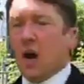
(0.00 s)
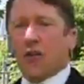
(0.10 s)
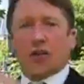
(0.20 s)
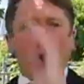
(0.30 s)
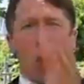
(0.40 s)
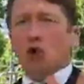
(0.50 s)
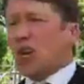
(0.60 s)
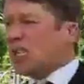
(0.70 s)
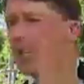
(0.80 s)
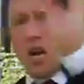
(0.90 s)
The
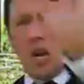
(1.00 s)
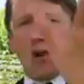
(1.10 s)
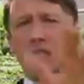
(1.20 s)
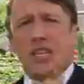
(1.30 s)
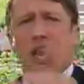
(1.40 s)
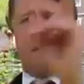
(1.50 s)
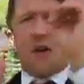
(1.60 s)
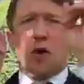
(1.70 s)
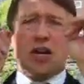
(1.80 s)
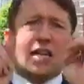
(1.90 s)
Tories last year
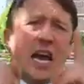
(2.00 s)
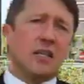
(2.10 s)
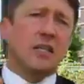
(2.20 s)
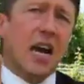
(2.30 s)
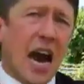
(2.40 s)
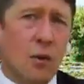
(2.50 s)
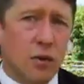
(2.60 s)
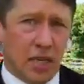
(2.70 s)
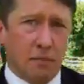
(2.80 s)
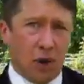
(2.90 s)
voted against a
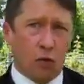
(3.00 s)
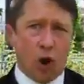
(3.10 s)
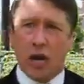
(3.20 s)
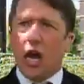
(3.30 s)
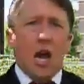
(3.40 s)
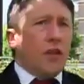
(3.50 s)
housing bill, right?